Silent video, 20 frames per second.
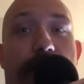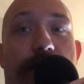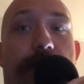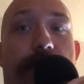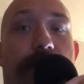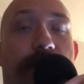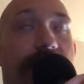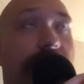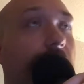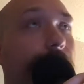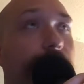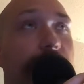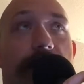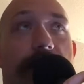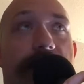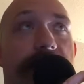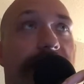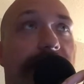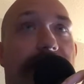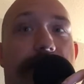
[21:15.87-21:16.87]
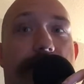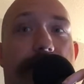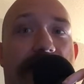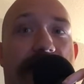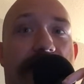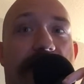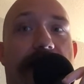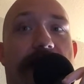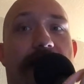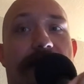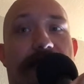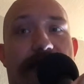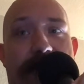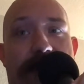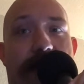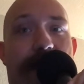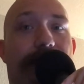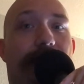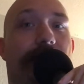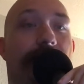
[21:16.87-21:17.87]
to stop trusting the media and
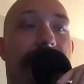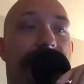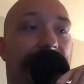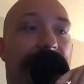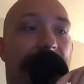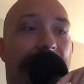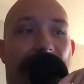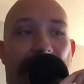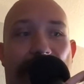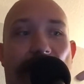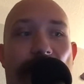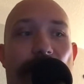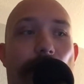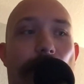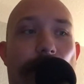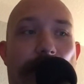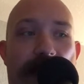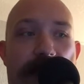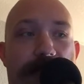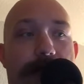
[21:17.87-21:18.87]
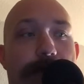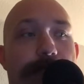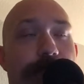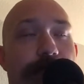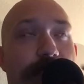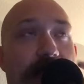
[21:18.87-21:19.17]
stop trusting the government.